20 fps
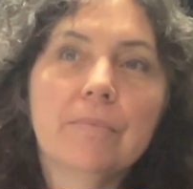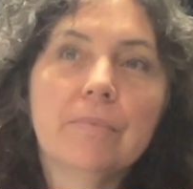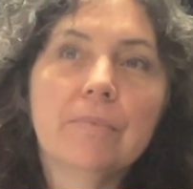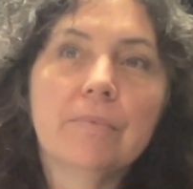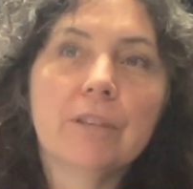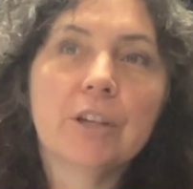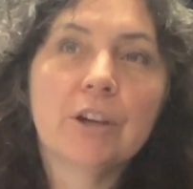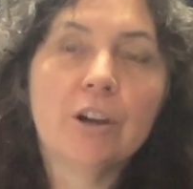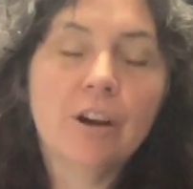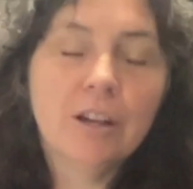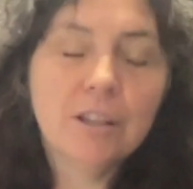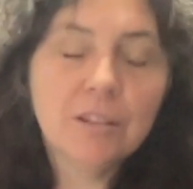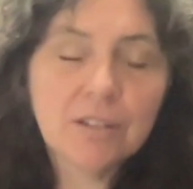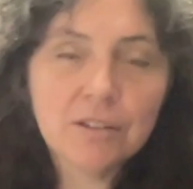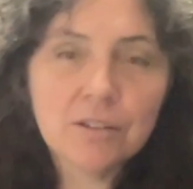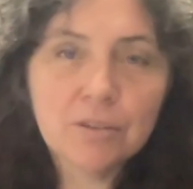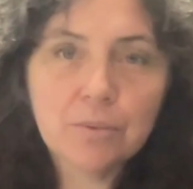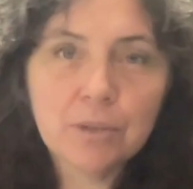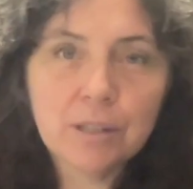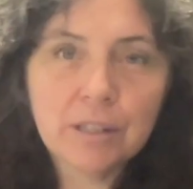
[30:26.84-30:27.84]
The cost
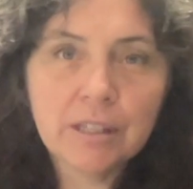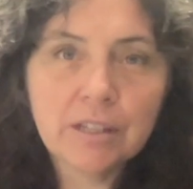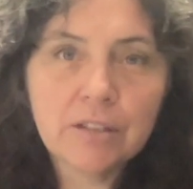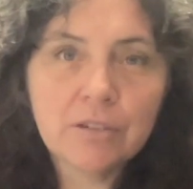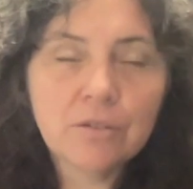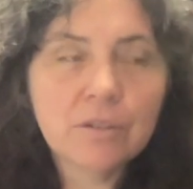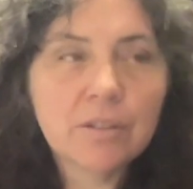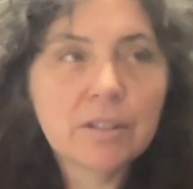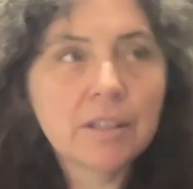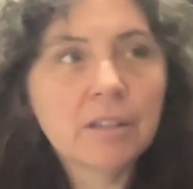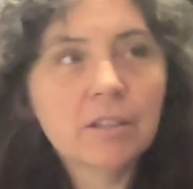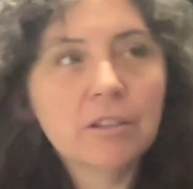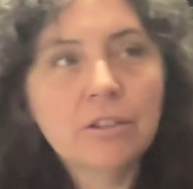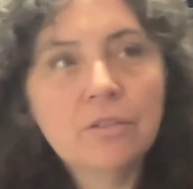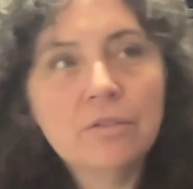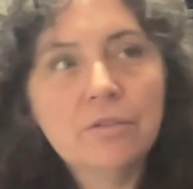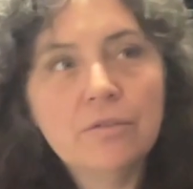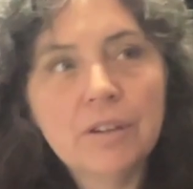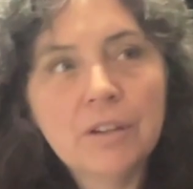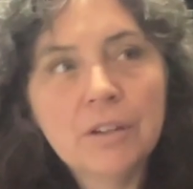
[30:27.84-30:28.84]
is really interesting. A
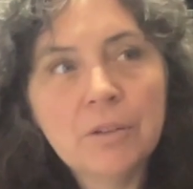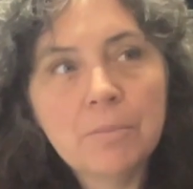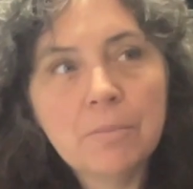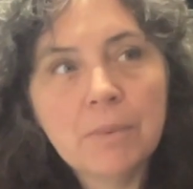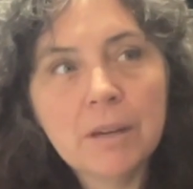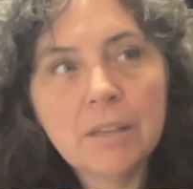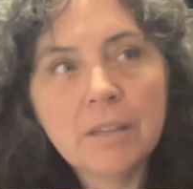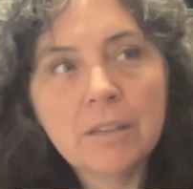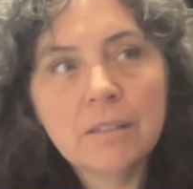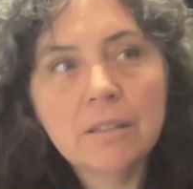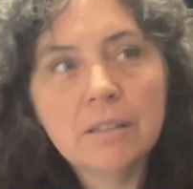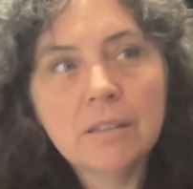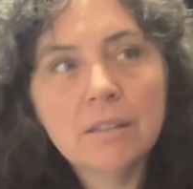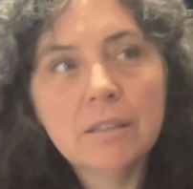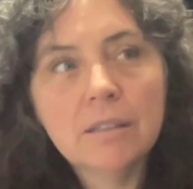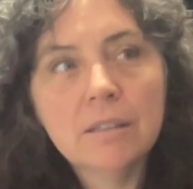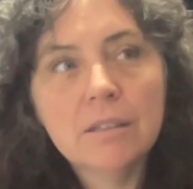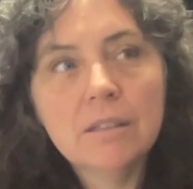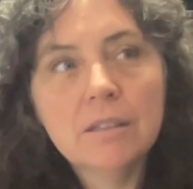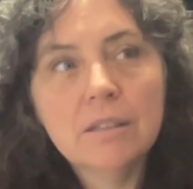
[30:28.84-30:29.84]
good friend of mine,
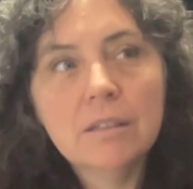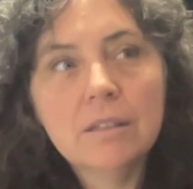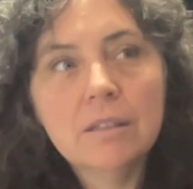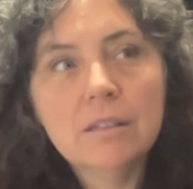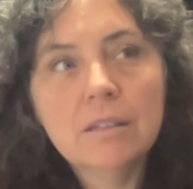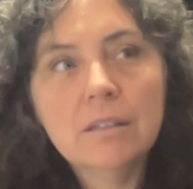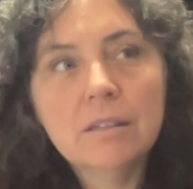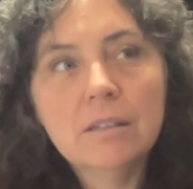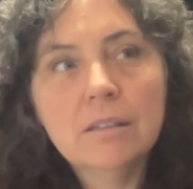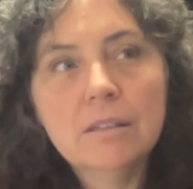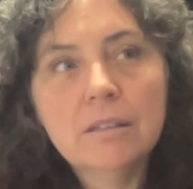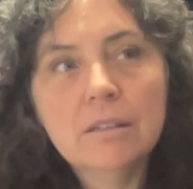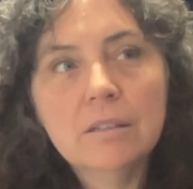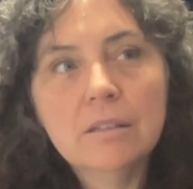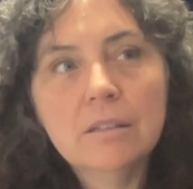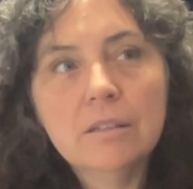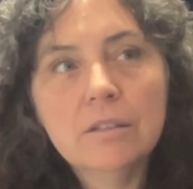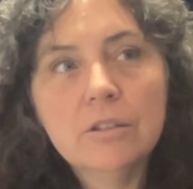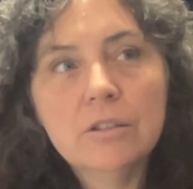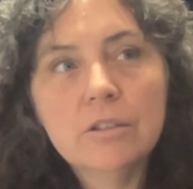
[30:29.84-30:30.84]

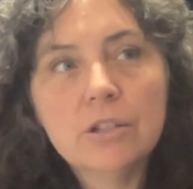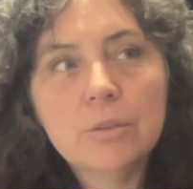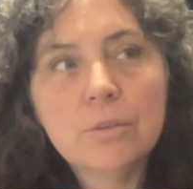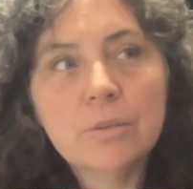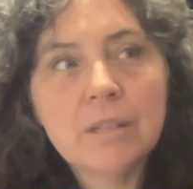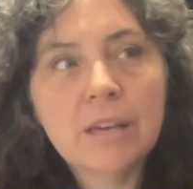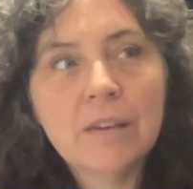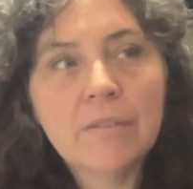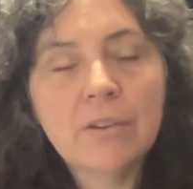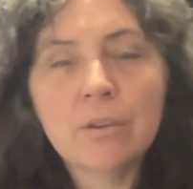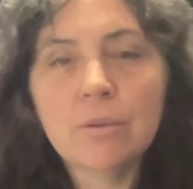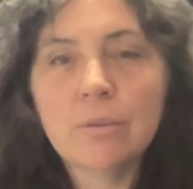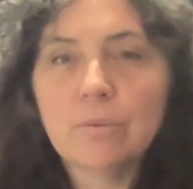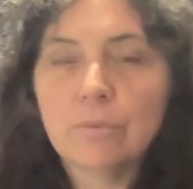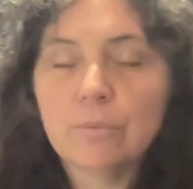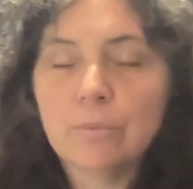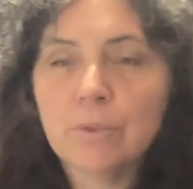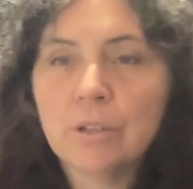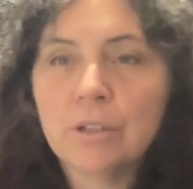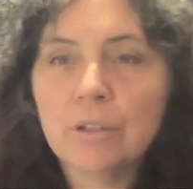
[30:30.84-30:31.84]
she was having
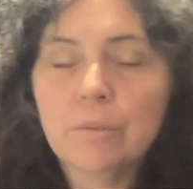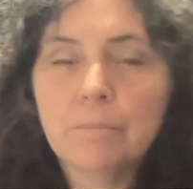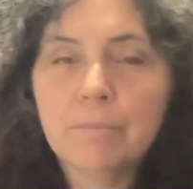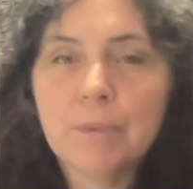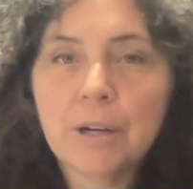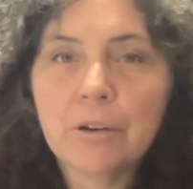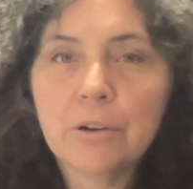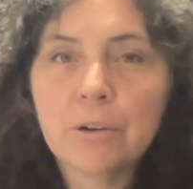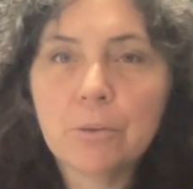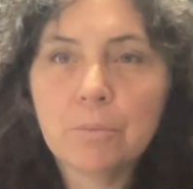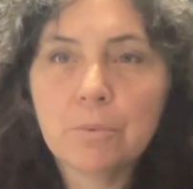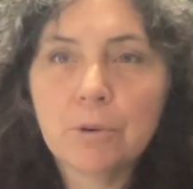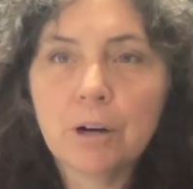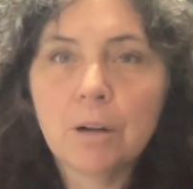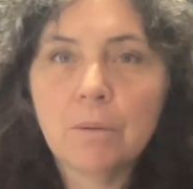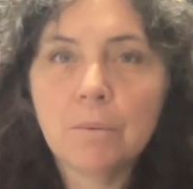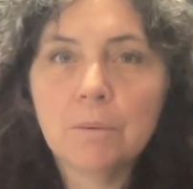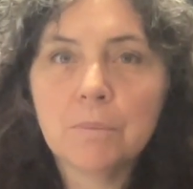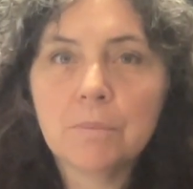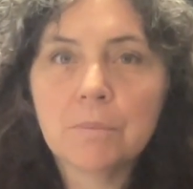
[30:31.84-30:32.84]
real marital
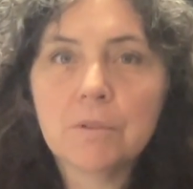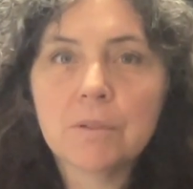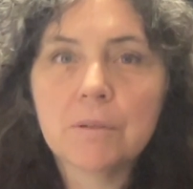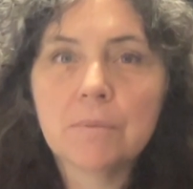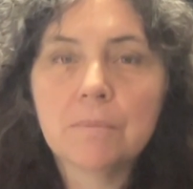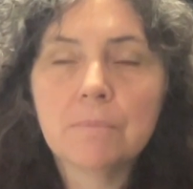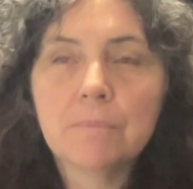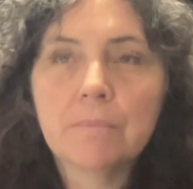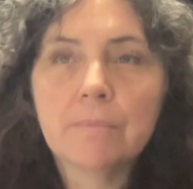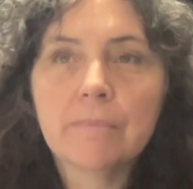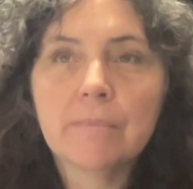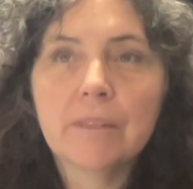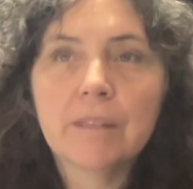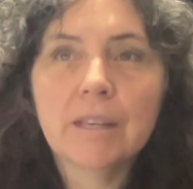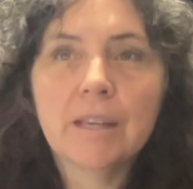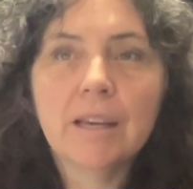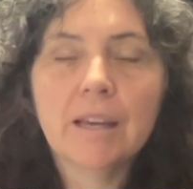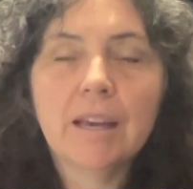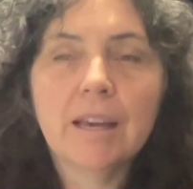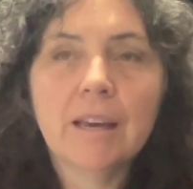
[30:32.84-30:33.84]
problems.
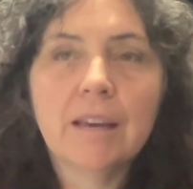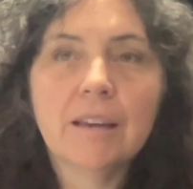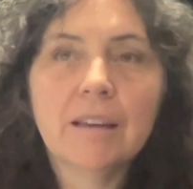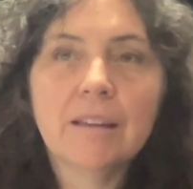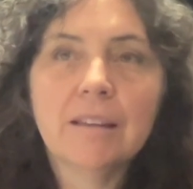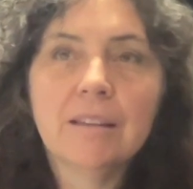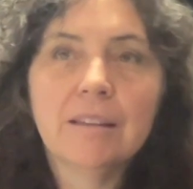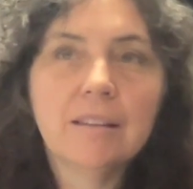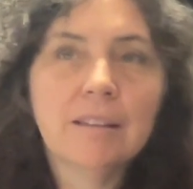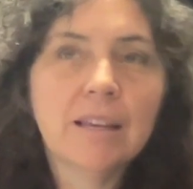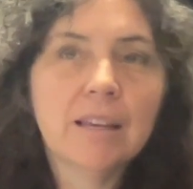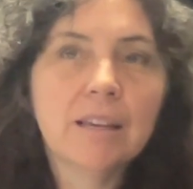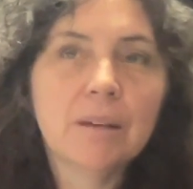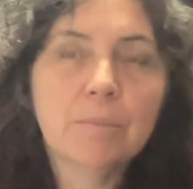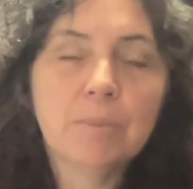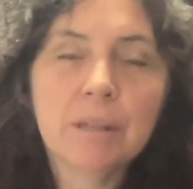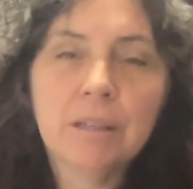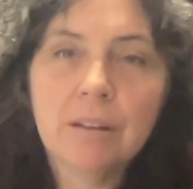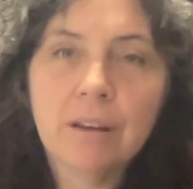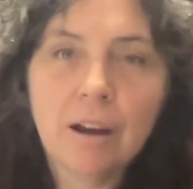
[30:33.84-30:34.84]
And they had
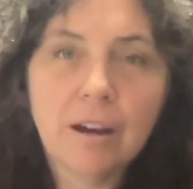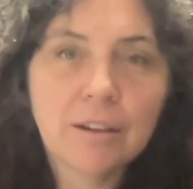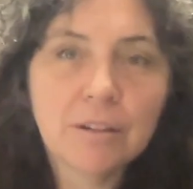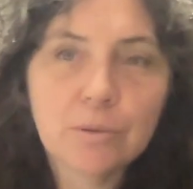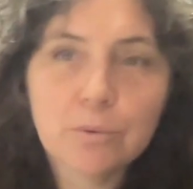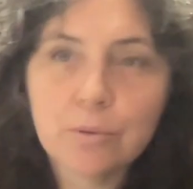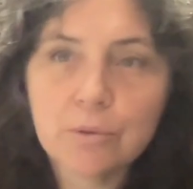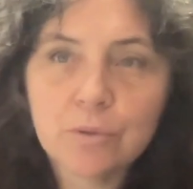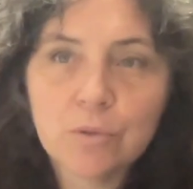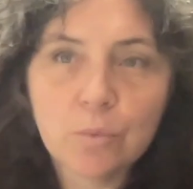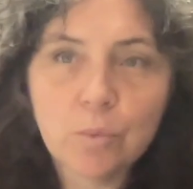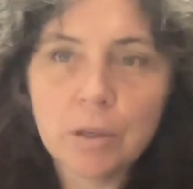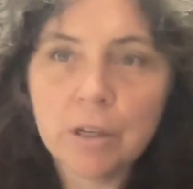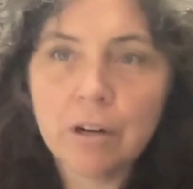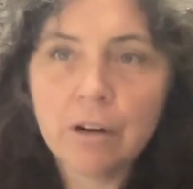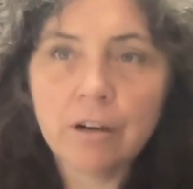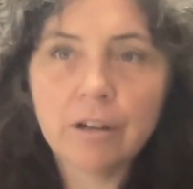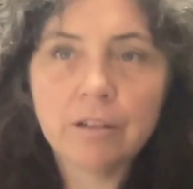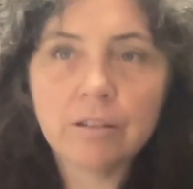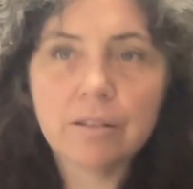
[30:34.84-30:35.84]
been high school
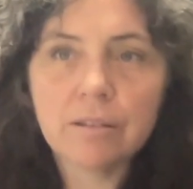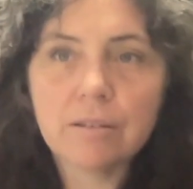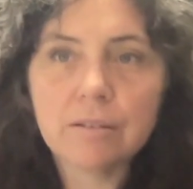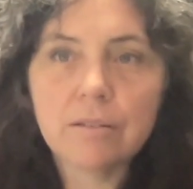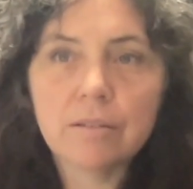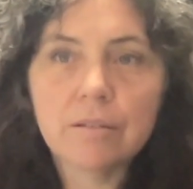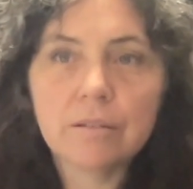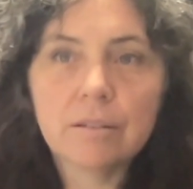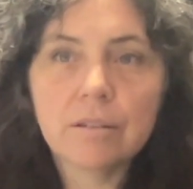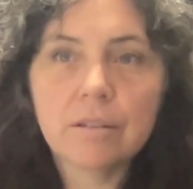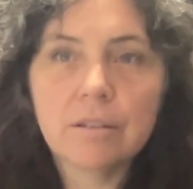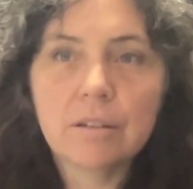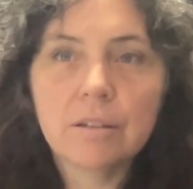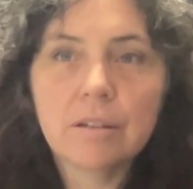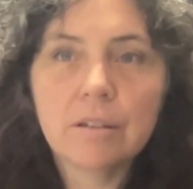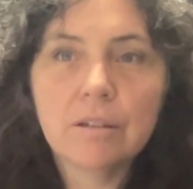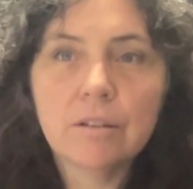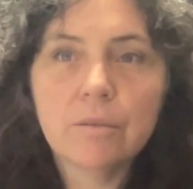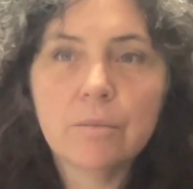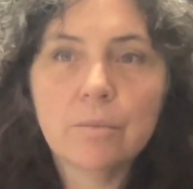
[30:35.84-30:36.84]
sweethearts,
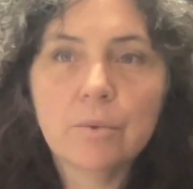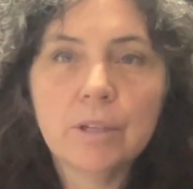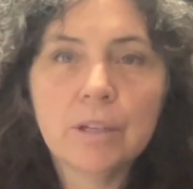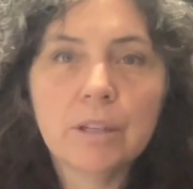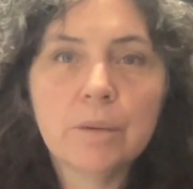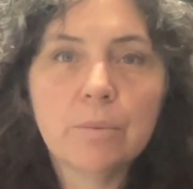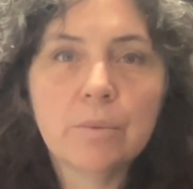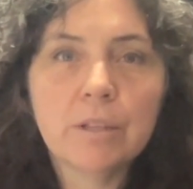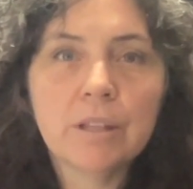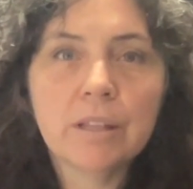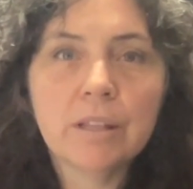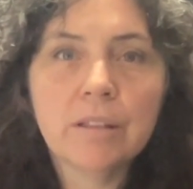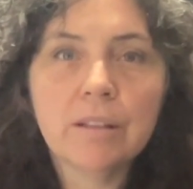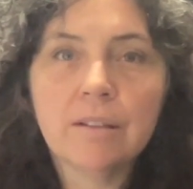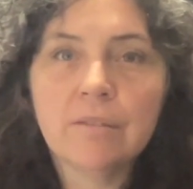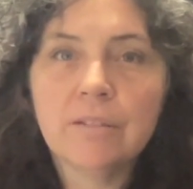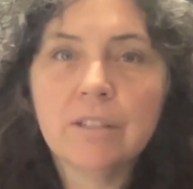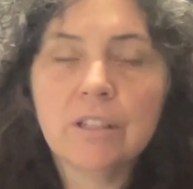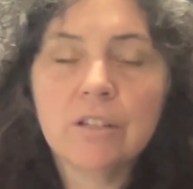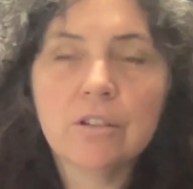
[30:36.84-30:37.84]
really, really
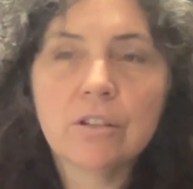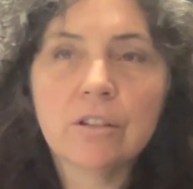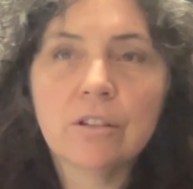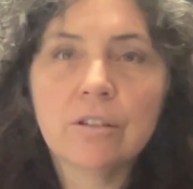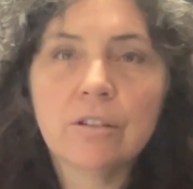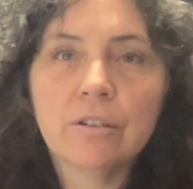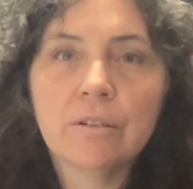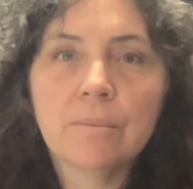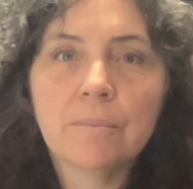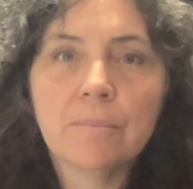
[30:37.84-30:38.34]
loved each other.